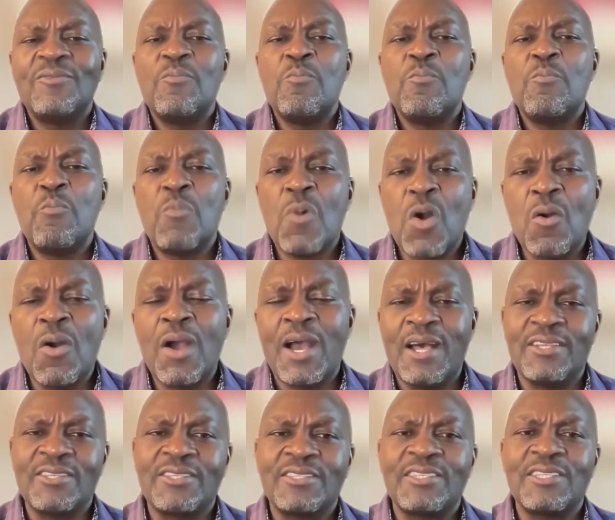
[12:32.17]
More
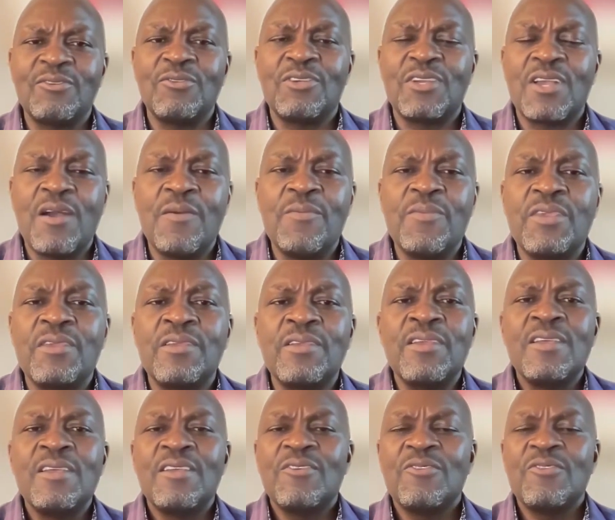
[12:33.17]
are still coming.
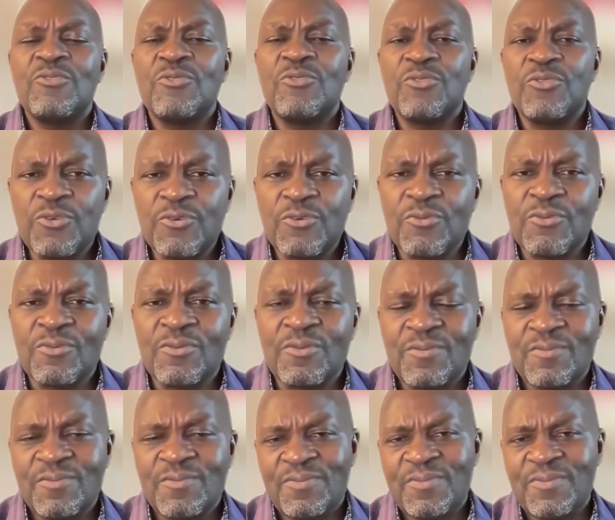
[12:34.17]
You
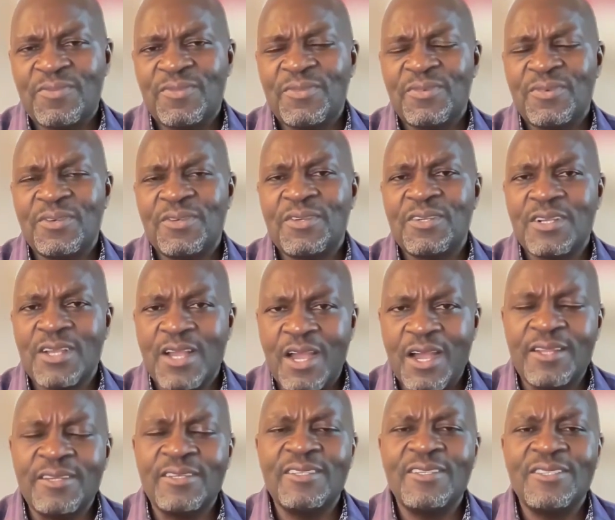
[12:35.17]

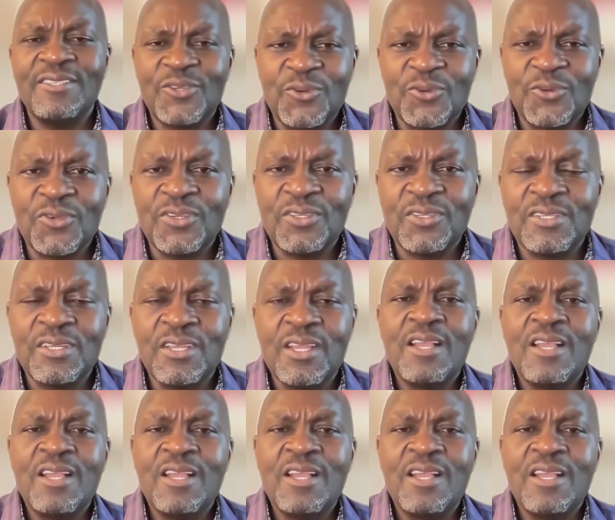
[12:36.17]
can do it.